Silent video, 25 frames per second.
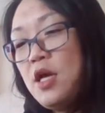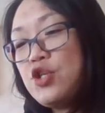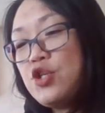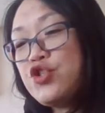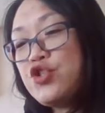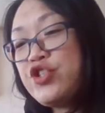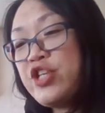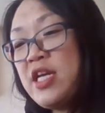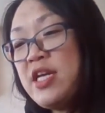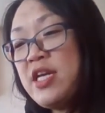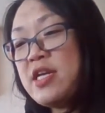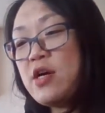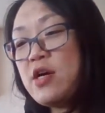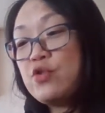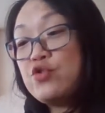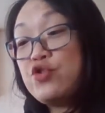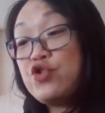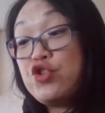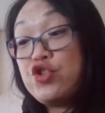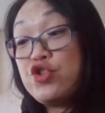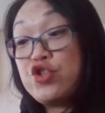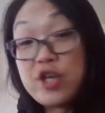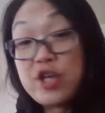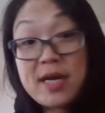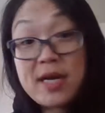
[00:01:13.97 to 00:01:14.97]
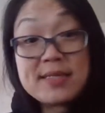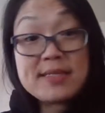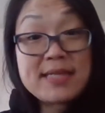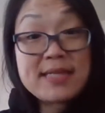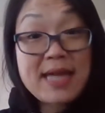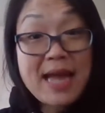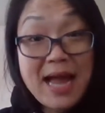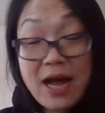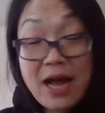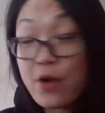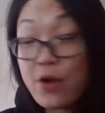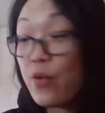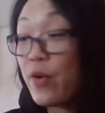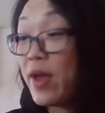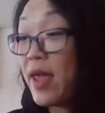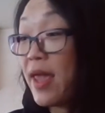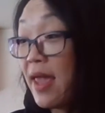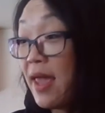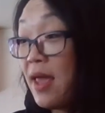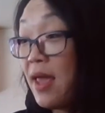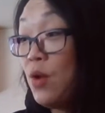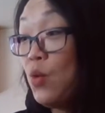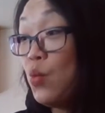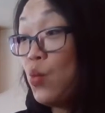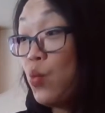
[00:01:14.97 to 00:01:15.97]
She knows just how
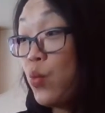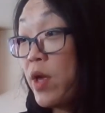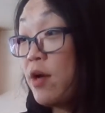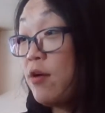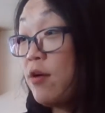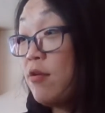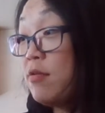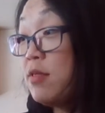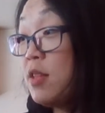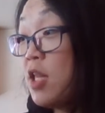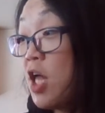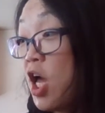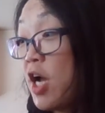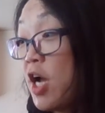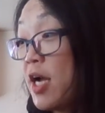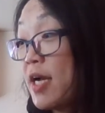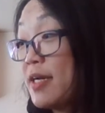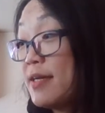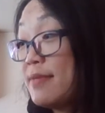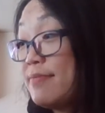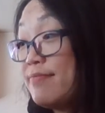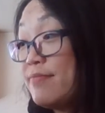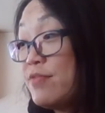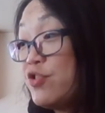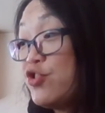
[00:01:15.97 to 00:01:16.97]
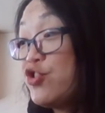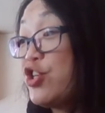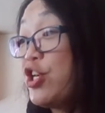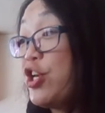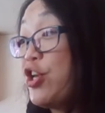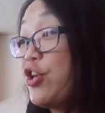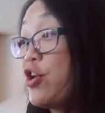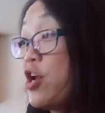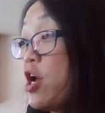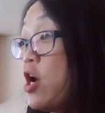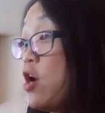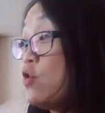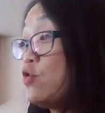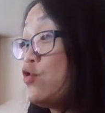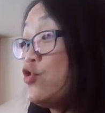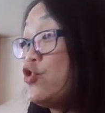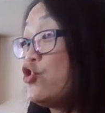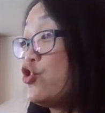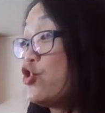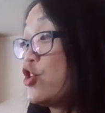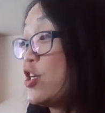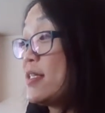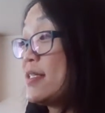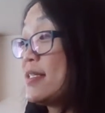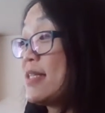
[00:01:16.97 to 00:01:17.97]
it will look. She knows
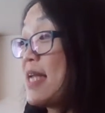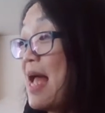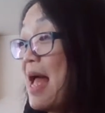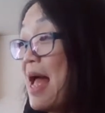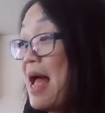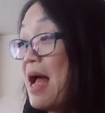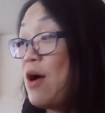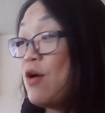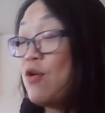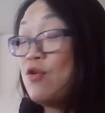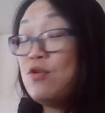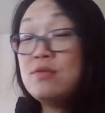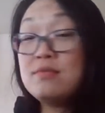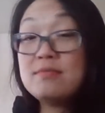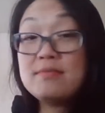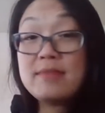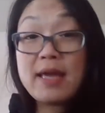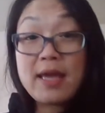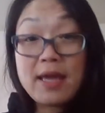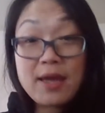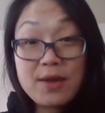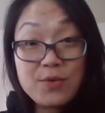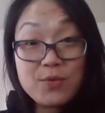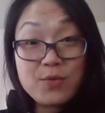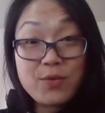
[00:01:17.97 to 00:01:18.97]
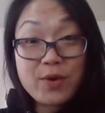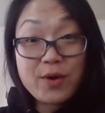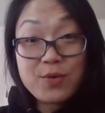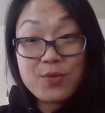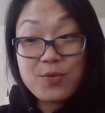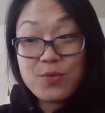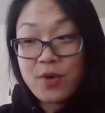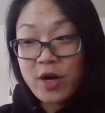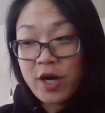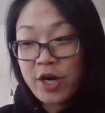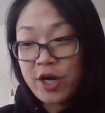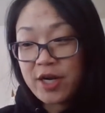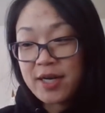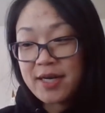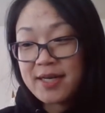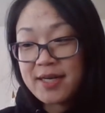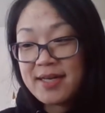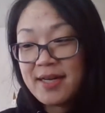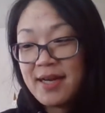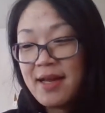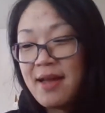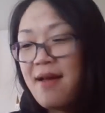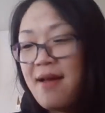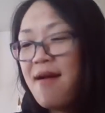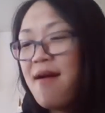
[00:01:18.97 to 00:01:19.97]
just how it will
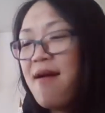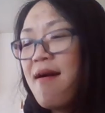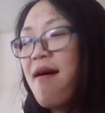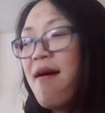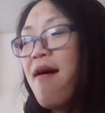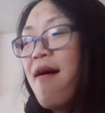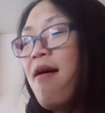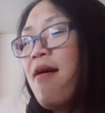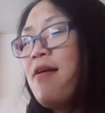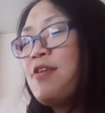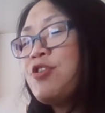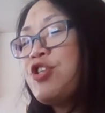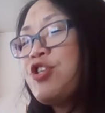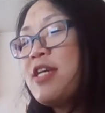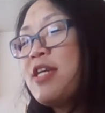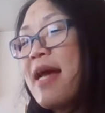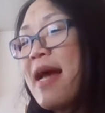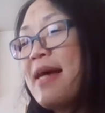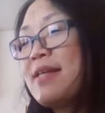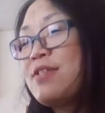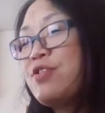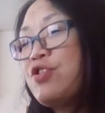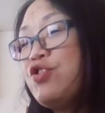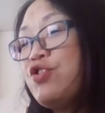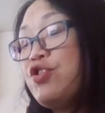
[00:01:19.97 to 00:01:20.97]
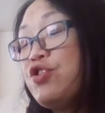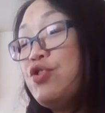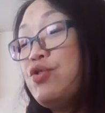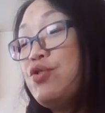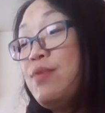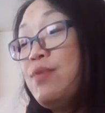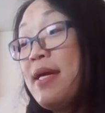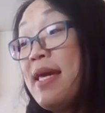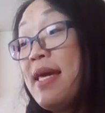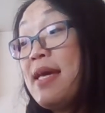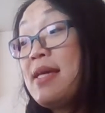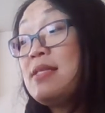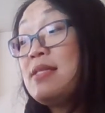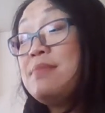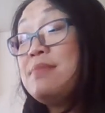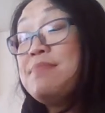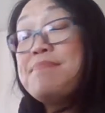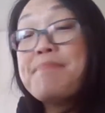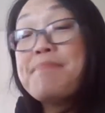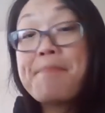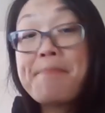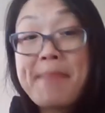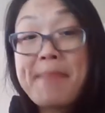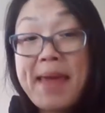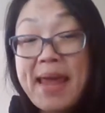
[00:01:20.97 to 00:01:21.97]
work. All she has to do is
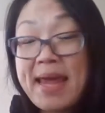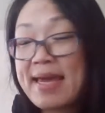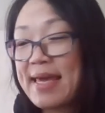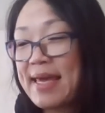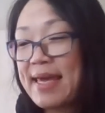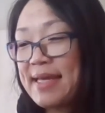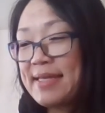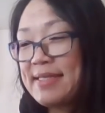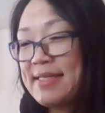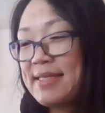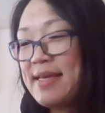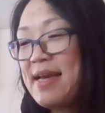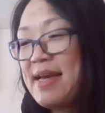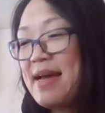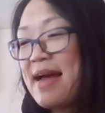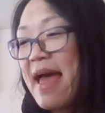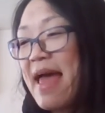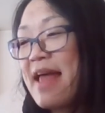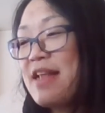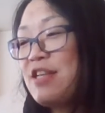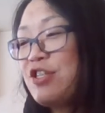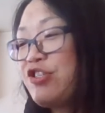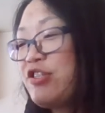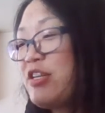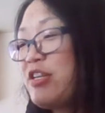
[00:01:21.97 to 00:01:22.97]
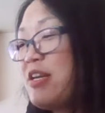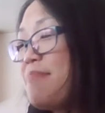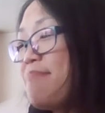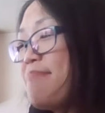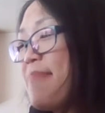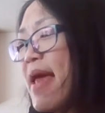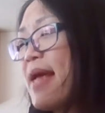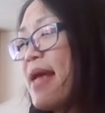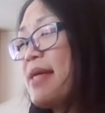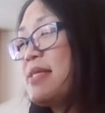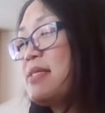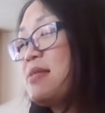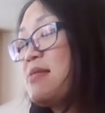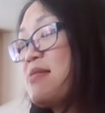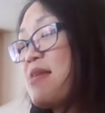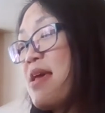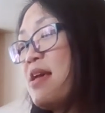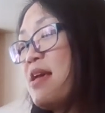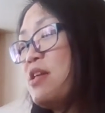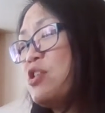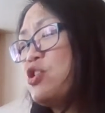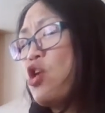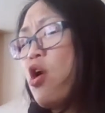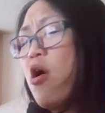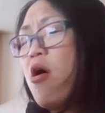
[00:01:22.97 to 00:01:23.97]
make it. And she makes
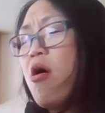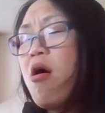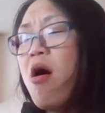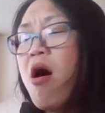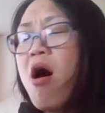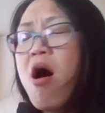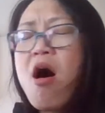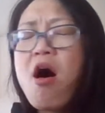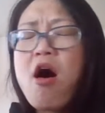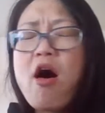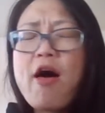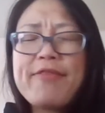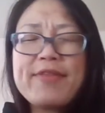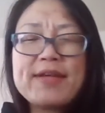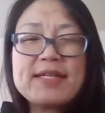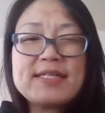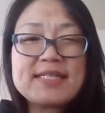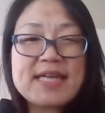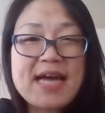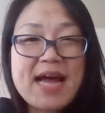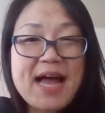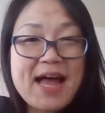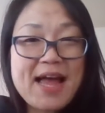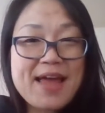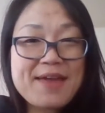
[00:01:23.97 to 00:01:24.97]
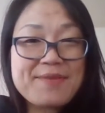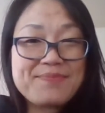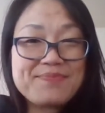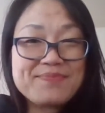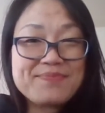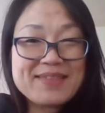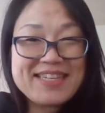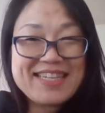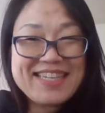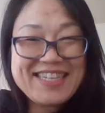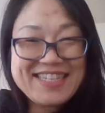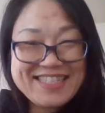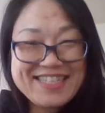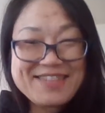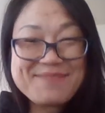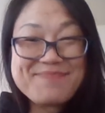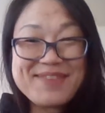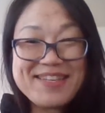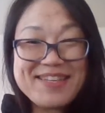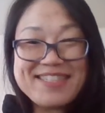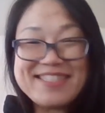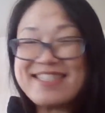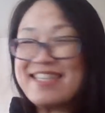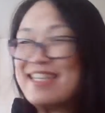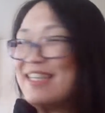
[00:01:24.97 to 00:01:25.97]
things all the time. Easy
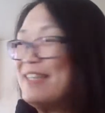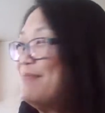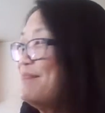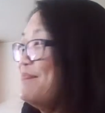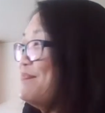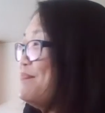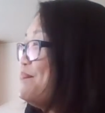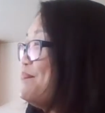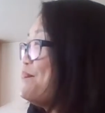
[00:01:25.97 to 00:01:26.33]
peasy.